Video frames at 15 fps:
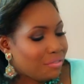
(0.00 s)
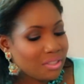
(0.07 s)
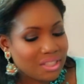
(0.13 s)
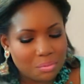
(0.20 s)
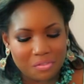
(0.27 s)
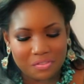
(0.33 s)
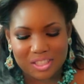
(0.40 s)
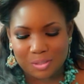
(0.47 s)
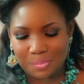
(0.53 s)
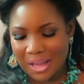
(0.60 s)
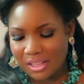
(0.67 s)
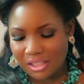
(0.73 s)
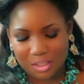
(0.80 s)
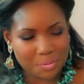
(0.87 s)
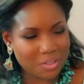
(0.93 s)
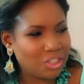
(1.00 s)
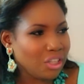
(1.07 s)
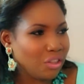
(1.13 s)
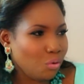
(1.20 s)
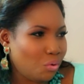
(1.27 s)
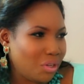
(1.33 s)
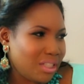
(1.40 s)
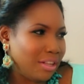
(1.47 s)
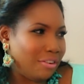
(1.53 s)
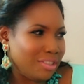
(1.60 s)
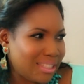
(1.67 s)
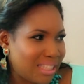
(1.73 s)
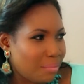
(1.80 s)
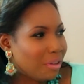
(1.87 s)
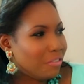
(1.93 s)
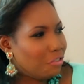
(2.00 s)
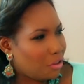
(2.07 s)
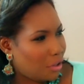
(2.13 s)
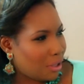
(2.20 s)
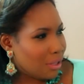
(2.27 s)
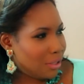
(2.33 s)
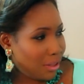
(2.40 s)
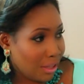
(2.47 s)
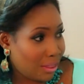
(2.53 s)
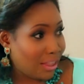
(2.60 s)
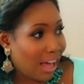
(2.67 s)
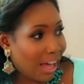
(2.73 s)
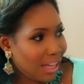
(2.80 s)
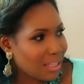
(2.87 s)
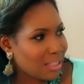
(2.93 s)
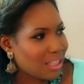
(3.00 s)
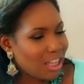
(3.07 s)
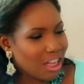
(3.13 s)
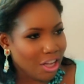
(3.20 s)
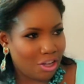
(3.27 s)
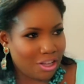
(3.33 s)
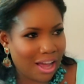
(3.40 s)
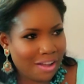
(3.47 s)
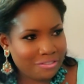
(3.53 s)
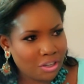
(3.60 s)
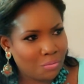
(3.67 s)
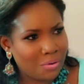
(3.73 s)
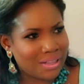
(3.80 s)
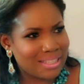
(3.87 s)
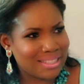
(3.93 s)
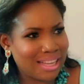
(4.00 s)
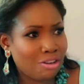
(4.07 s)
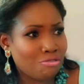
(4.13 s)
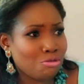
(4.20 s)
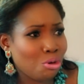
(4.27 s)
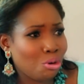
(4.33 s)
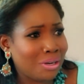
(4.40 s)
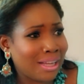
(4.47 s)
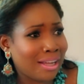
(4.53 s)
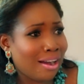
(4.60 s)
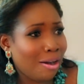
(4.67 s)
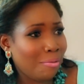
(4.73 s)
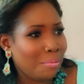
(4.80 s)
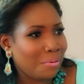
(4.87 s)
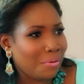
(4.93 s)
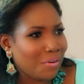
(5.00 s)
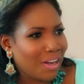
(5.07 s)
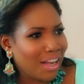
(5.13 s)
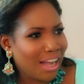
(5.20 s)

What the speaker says: even some of the Spanx, especially the ones that are slimming for the thighs, after a while they start rolling up.